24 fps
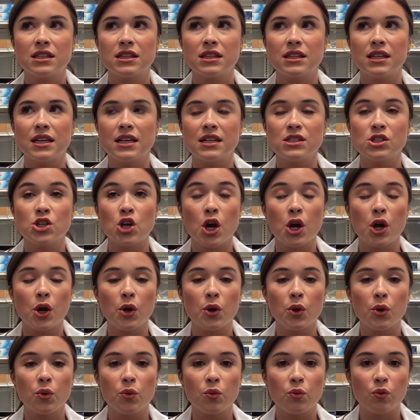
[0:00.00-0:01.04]
is not
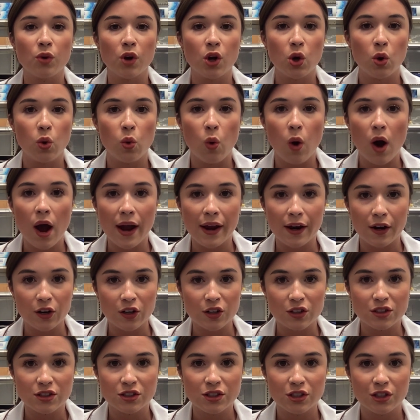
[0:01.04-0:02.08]
required
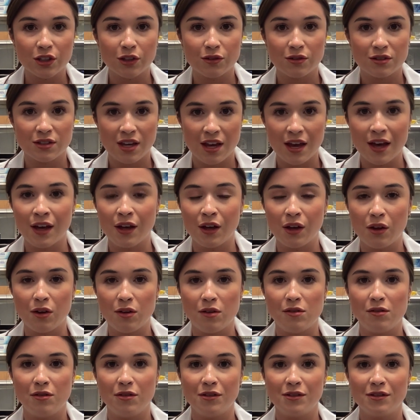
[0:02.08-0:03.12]
to
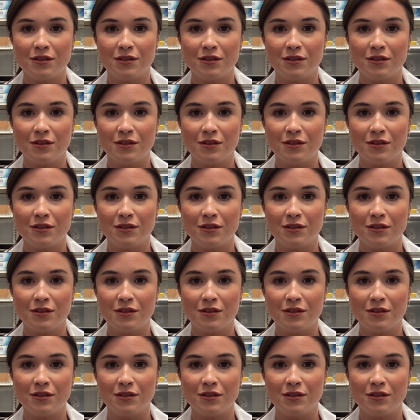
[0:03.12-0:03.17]
tell